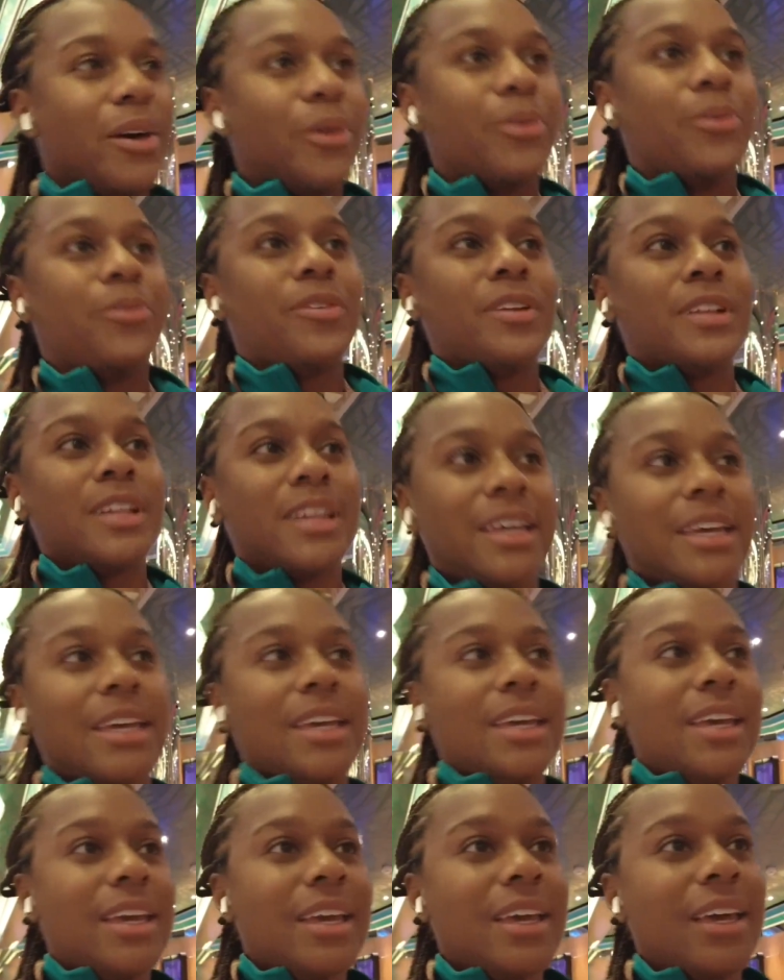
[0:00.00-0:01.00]

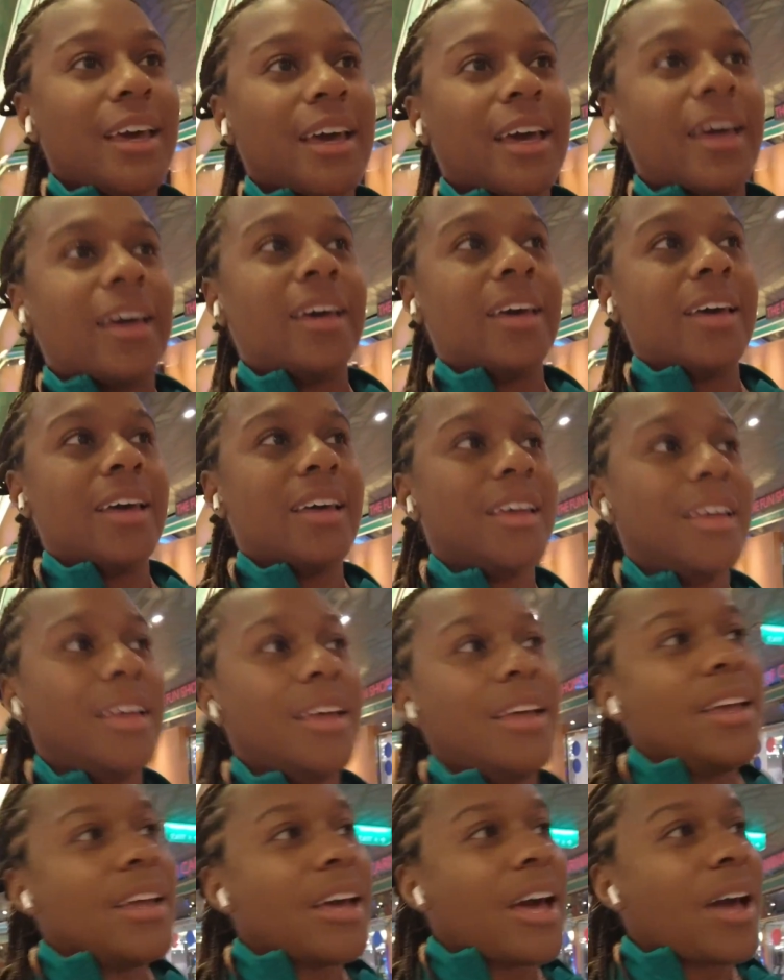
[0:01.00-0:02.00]
hopefully
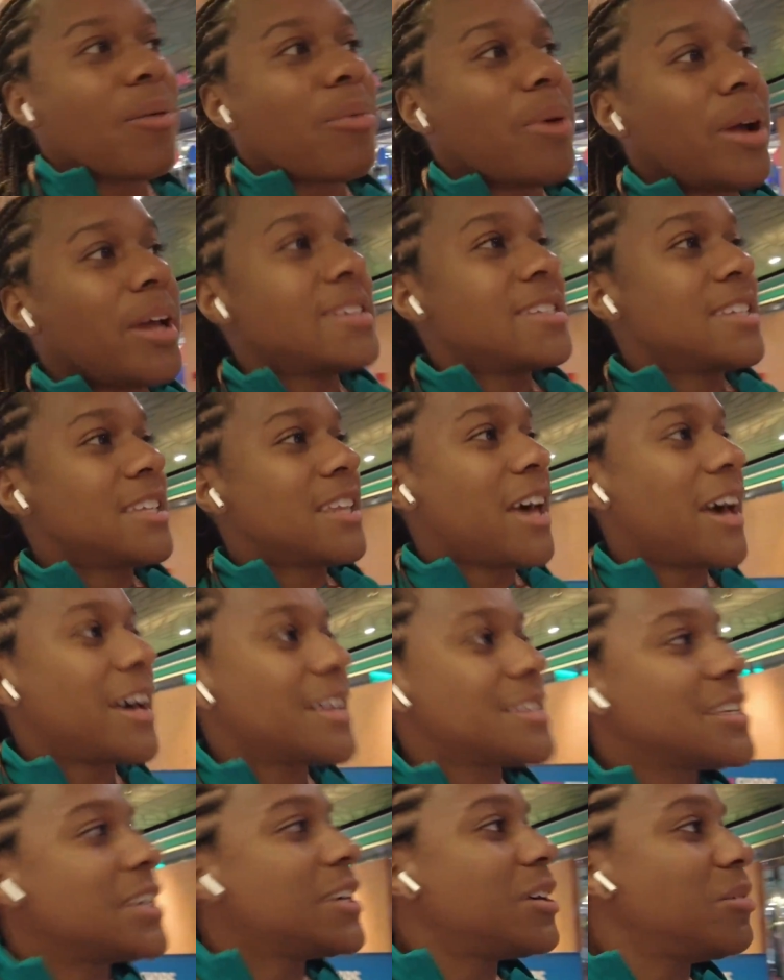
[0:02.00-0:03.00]
I'll probably sit in the
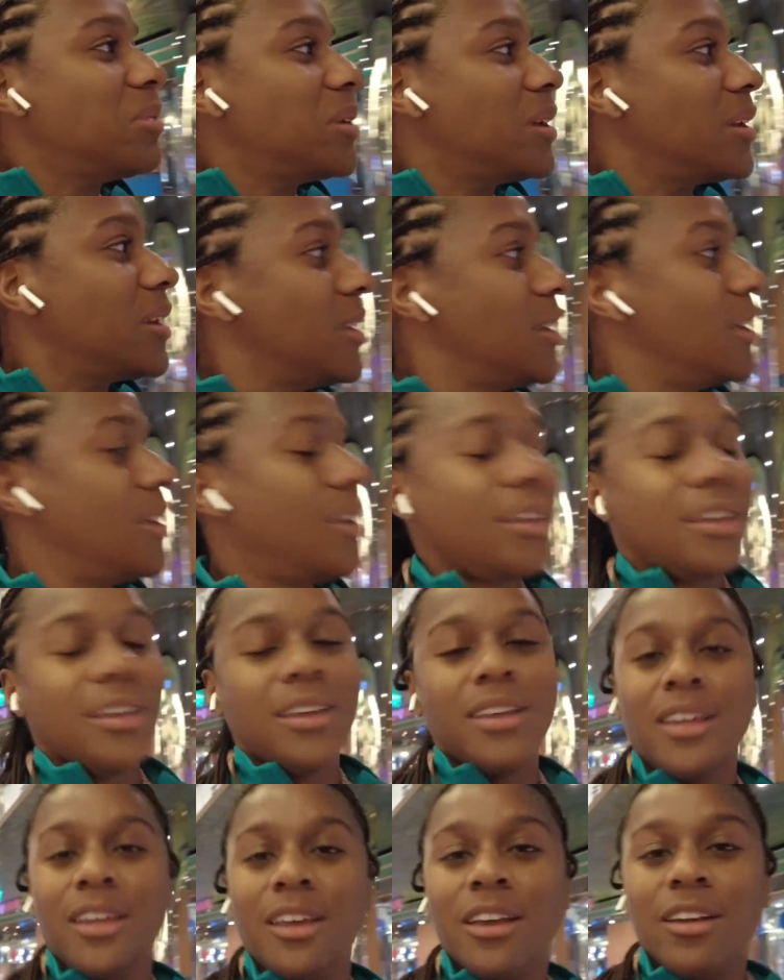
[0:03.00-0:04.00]
hot tub and
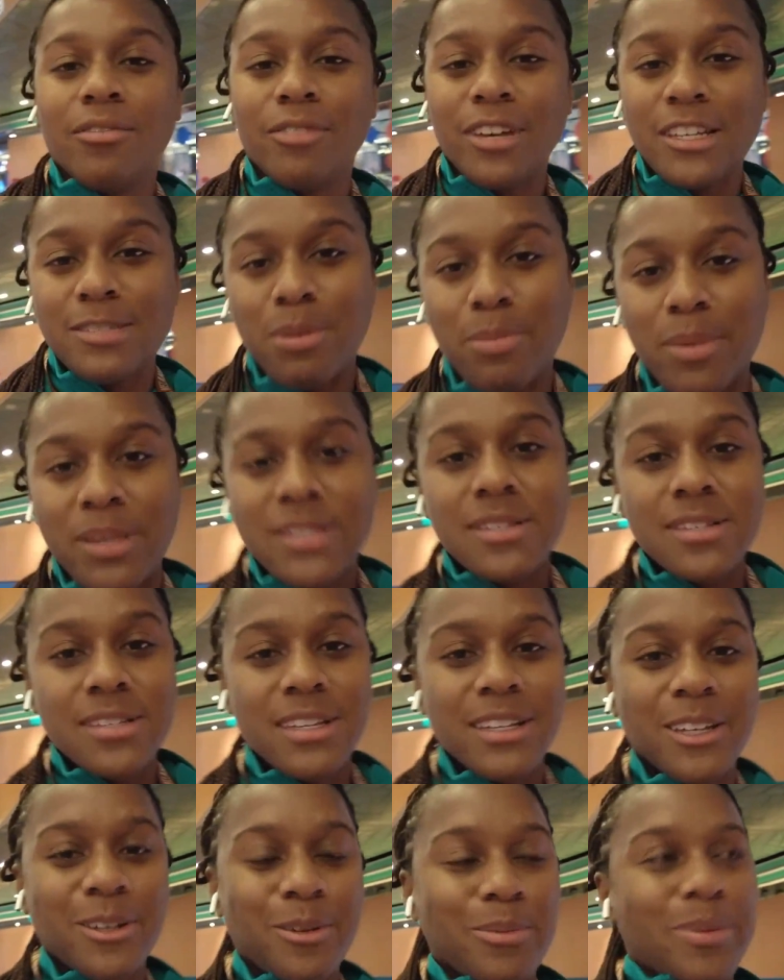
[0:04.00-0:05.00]
rest my
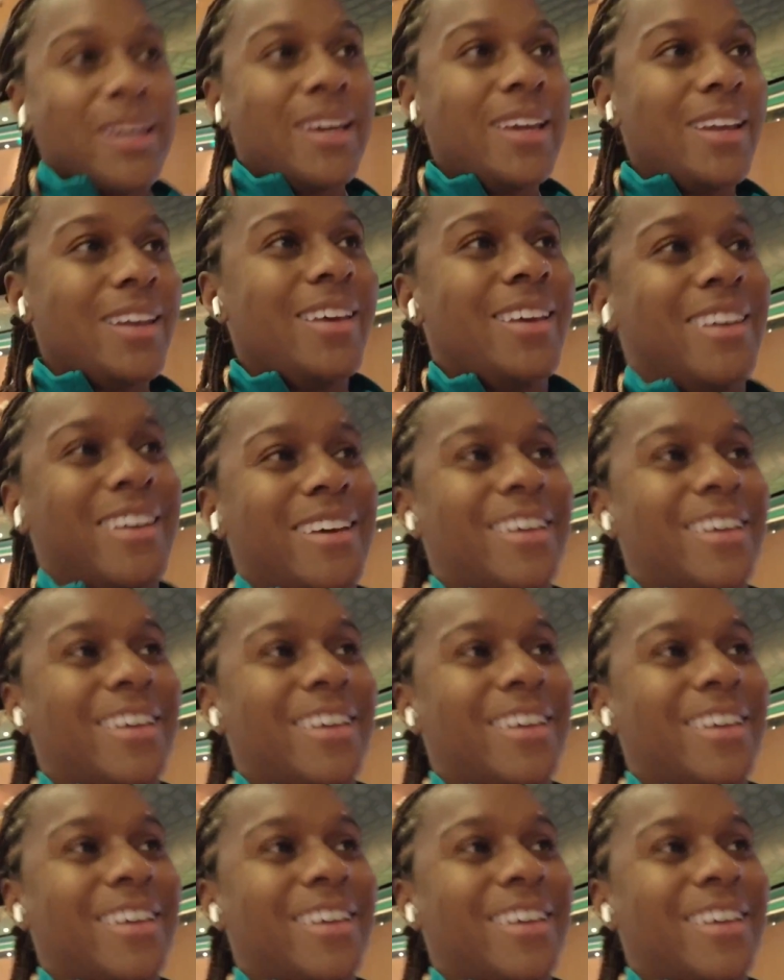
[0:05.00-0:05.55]
muscles a little bit.